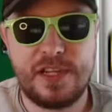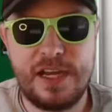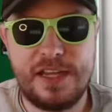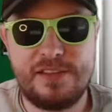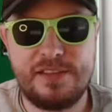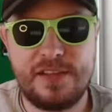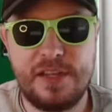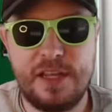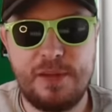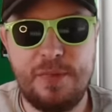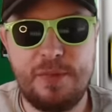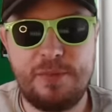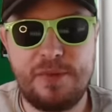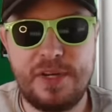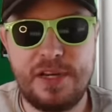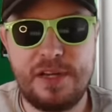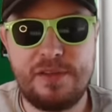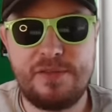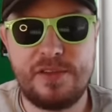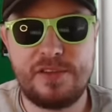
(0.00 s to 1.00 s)
Guys, and people
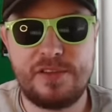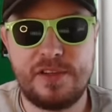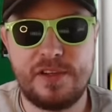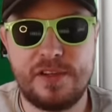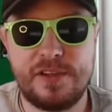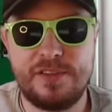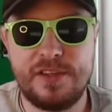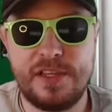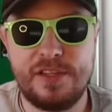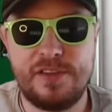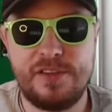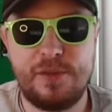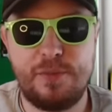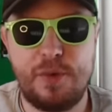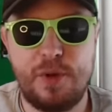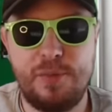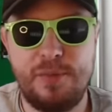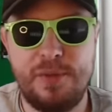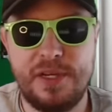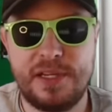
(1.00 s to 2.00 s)
love this slot. It's so
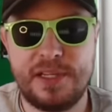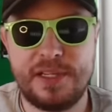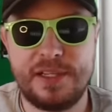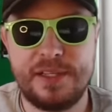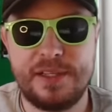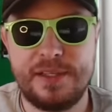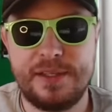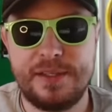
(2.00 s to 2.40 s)
popular.